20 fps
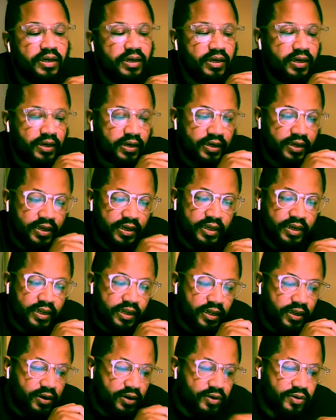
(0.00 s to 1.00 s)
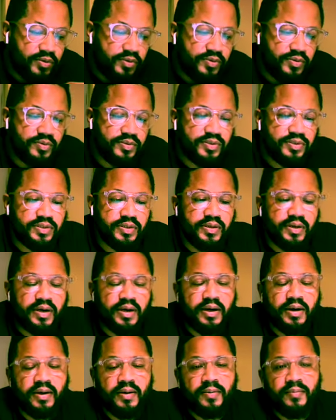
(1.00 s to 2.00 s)
again includes
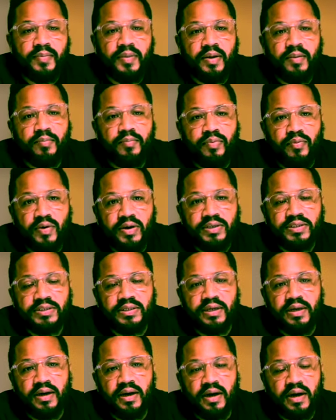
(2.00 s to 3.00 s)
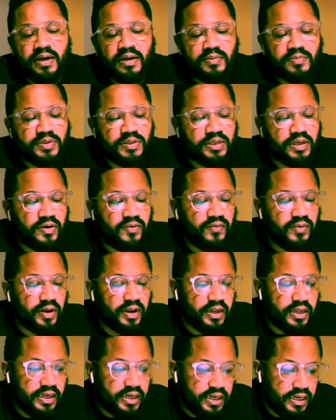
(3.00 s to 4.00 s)
um, embracing God Himself,
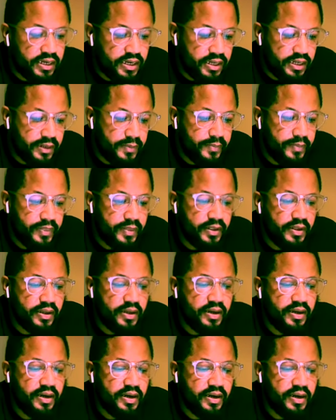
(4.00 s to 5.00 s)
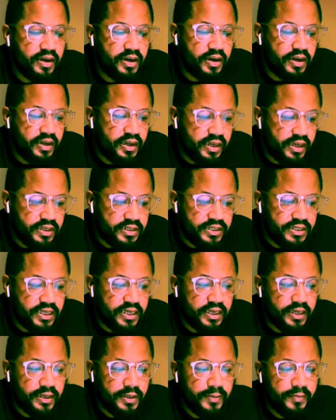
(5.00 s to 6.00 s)
leaning uh, into
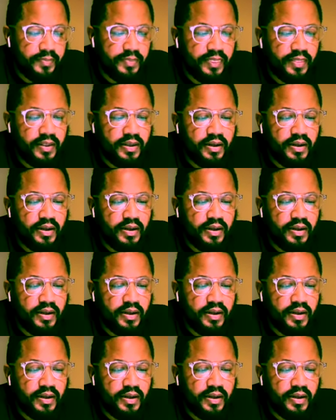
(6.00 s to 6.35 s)
Him.